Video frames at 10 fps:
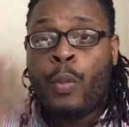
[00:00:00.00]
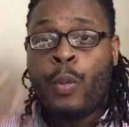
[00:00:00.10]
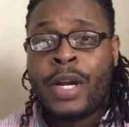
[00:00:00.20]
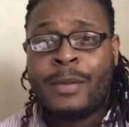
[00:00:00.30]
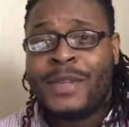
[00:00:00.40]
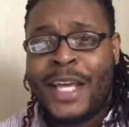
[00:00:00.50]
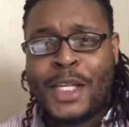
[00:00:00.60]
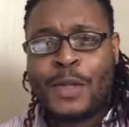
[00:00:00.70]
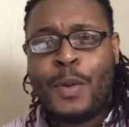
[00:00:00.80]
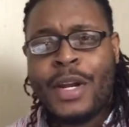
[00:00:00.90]
What up?
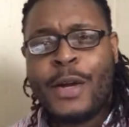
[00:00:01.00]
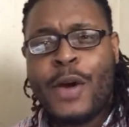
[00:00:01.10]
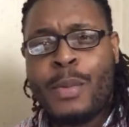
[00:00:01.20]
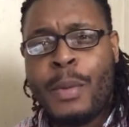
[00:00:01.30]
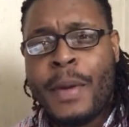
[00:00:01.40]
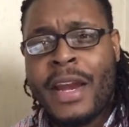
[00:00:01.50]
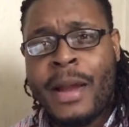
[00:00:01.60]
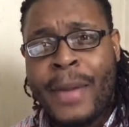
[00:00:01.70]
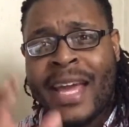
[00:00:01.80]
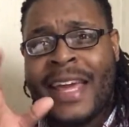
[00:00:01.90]
It's your boy, the Incredible Man,
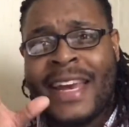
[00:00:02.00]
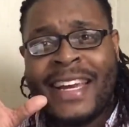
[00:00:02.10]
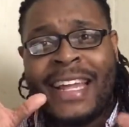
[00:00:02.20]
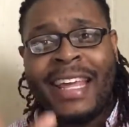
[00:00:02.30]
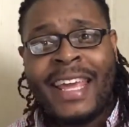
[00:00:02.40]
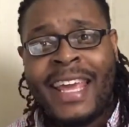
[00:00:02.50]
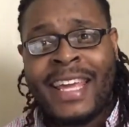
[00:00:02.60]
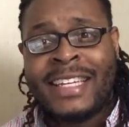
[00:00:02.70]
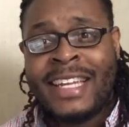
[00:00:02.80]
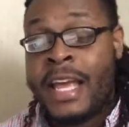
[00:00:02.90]
and I'm back at it
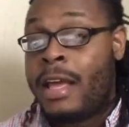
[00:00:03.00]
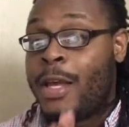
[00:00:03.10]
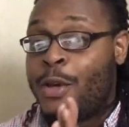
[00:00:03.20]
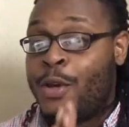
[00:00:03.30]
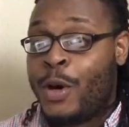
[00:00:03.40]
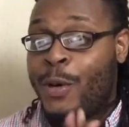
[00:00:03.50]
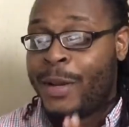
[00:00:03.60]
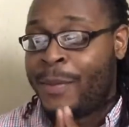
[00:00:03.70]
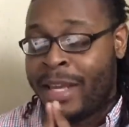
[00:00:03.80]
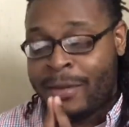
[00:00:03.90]
again. And you know
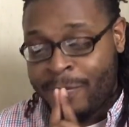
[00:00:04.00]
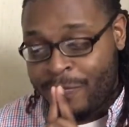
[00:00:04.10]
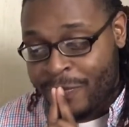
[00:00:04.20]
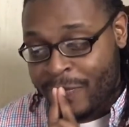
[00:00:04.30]
what, man?